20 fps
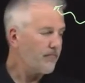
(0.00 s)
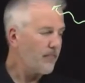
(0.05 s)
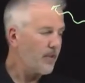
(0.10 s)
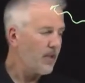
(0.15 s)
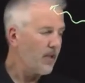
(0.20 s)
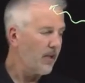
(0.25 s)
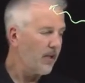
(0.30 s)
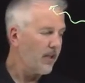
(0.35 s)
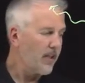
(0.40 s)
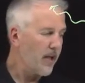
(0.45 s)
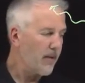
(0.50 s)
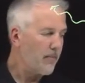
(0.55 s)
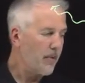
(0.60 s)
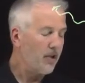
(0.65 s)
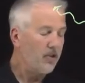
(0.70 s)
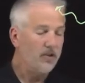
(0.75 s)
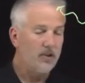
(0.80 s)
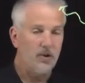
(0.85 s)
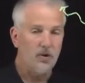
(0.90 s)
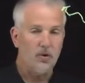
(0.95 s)
uh, that
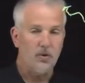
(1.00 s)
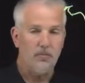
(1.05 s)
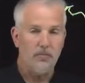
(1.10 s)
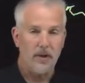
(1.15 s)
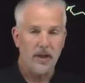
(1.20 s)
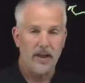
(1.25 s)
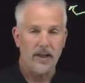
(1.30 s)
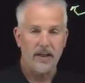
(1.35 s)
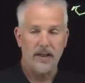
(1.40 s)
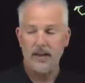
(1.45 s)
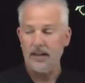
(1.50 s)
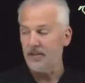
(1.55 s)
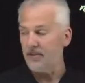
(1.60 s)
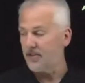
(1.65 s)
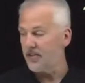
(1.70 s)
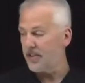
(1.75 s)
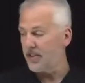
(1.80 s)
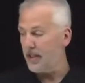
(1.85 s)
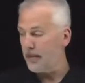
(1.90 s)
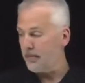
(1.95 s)
molecule, but it can
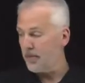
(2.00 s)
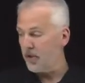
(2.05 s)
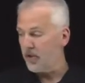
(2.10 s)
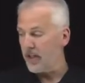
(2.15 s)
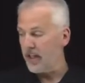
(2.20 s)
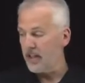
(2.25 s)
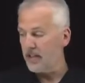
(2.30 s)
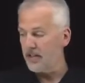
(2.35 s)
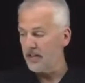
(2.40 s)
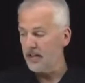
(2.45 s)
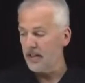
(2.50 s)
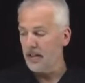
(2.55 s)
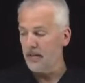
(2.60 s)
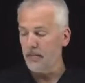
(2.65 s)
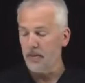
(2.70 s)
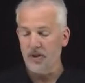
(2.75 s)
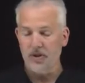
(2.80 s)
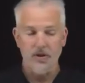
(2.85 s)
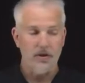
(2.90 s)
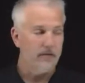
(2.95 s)
stimulate the
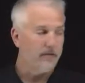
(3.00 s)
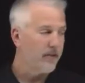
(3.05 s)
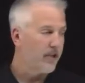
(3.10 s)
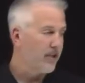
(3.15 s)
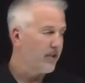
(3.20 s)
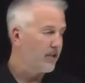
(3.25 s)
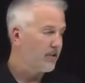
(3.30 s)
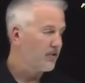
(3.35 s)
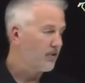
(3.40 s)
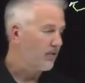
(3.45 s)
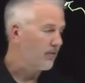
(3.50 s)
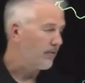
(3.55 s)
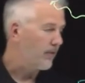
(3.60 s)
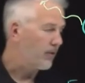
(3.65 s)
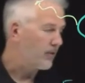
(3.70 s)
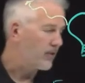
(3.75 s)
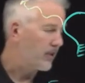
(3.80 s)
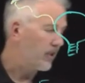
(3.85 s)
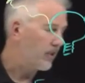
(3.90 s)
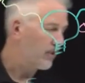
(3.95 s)
emission of an additional
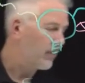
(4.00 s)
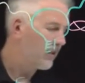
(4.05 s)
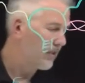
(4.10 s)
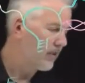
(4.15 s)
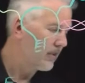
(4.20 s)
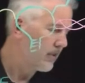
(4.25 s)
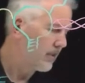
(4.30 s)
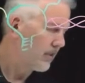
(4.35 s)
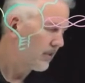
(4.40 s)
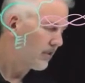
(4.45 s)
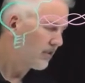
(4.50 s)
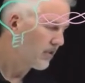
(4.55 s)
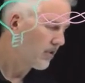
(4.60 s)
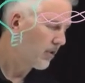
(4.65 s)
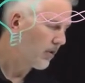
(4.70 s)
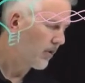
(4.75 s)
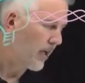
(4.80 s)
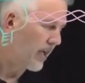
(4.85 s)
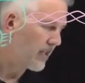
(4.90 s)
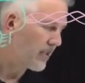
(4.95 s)
photon.
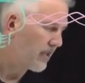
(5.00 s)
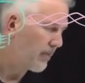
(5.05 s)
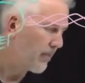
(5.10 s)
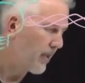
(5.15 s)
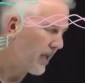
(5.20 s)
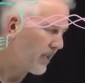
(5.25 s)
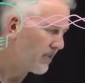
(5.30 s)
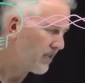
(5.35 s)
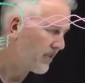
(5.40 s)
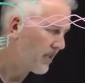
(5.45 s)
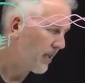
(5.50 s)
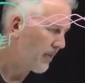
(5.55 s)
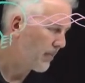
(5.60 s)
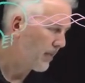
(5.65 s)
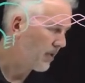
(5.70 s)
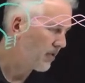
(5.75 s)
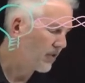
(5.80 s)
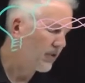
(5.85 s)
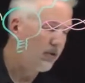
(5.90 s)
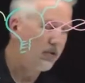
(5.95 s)
So as it passes that
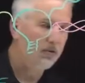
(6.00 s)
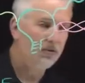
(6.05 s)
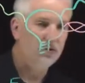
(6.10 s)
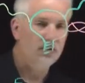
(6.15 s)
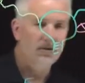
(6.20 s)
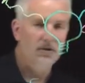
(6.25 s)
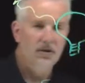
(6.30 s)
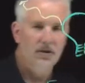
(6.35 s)
molecule,